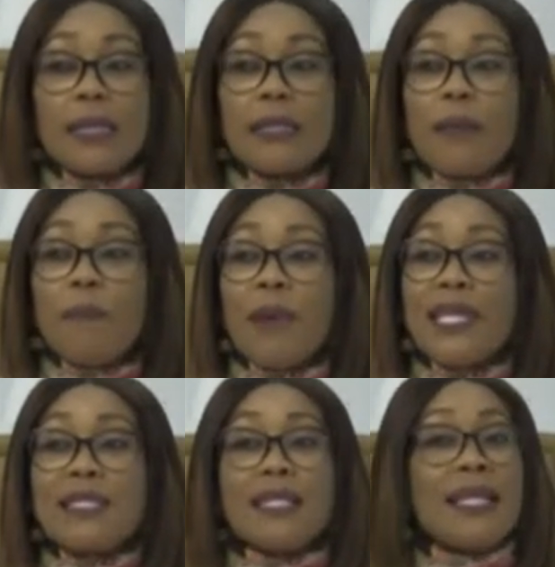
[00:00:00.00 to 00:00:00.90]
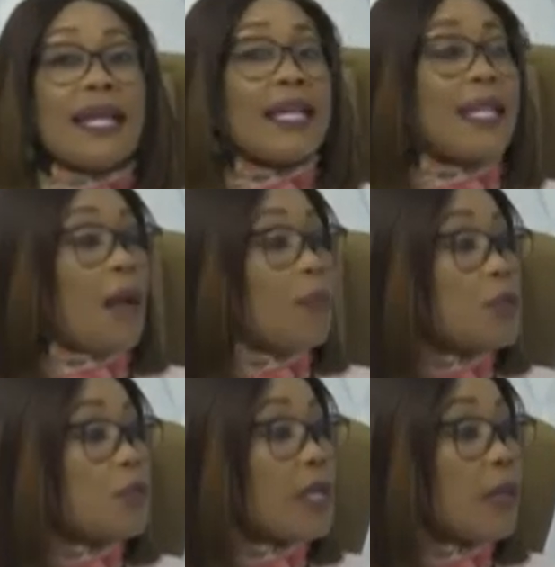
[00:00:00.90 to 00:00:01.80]
the best thing that can
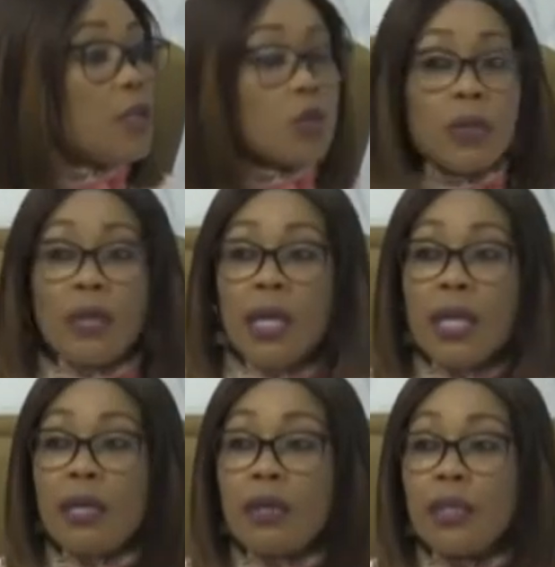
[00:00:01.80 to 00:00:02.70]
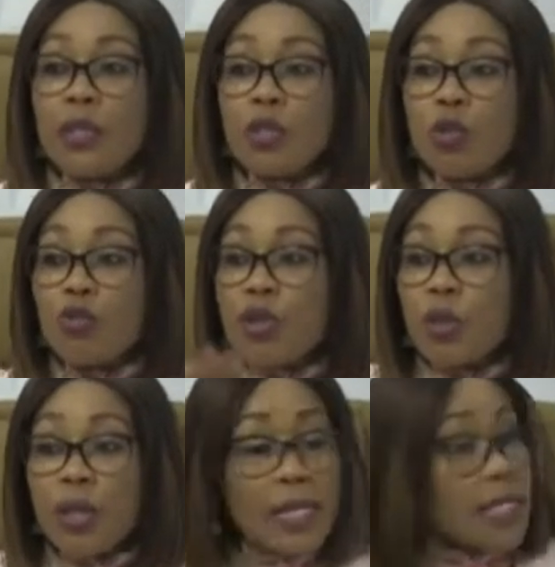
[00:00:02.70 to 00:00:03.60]
happen to them is to
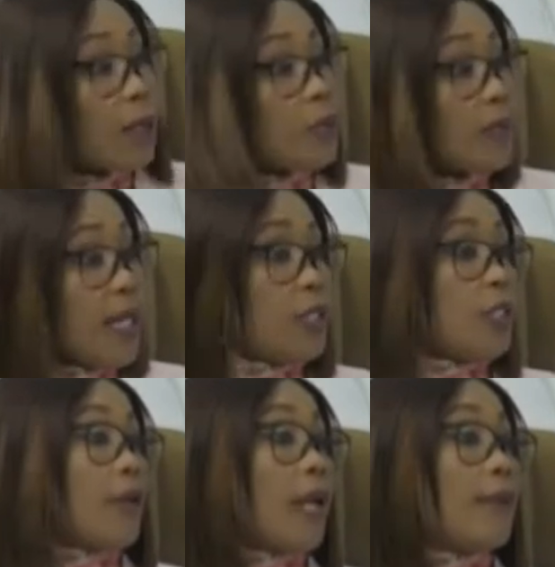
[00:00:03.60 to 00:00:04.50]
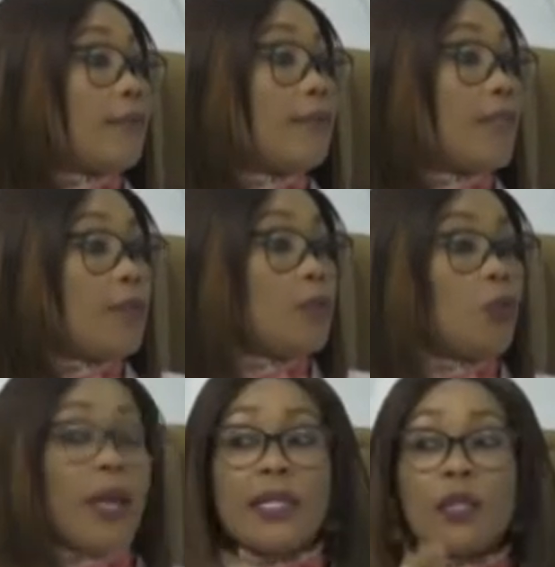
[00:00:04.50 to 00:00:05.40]
relocate out of Nigeria,
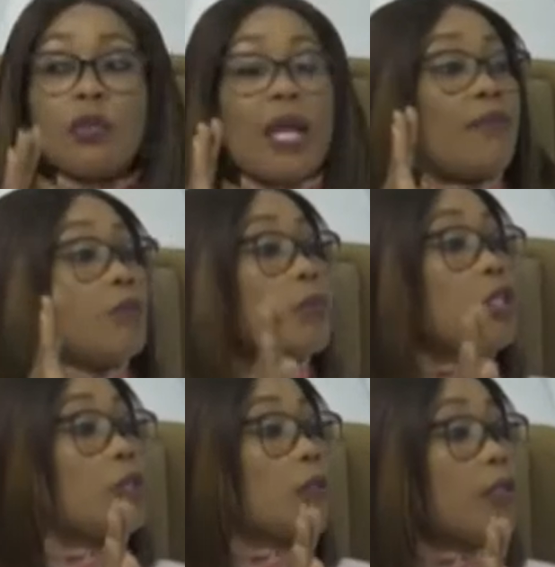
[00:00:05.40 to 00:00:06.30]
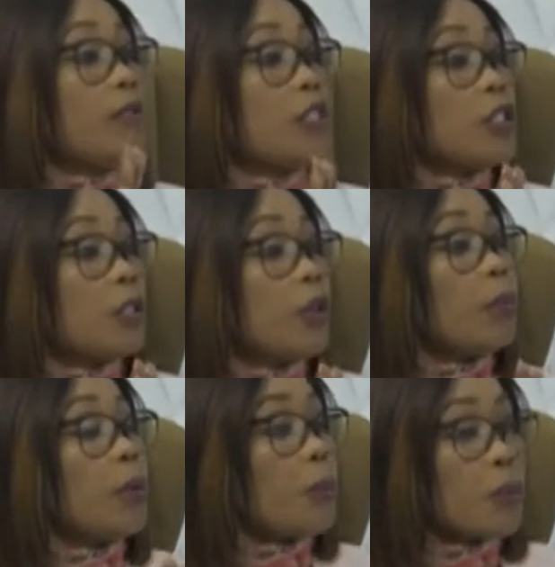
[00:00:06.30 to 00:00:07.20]
even when they don't have a mission or a vision or a
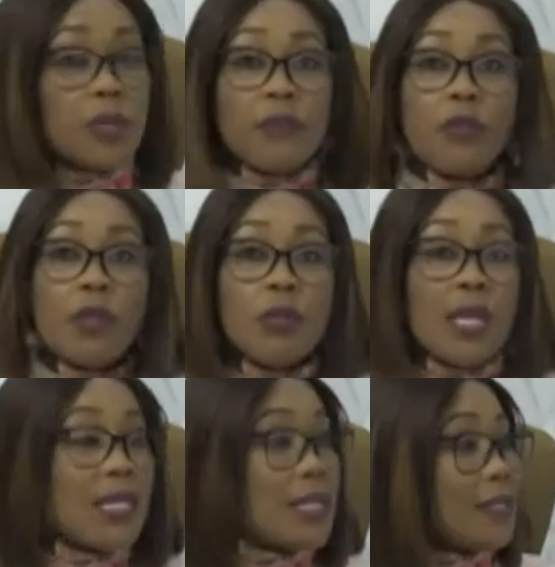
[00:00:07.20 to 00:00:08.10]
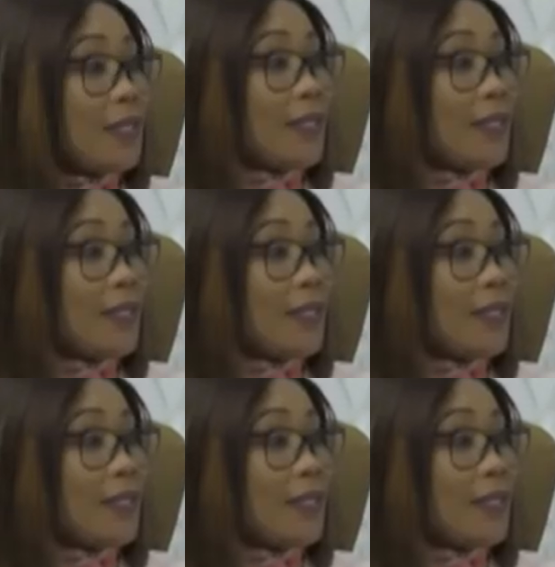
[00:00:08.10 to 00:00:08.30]
purpose for relocating.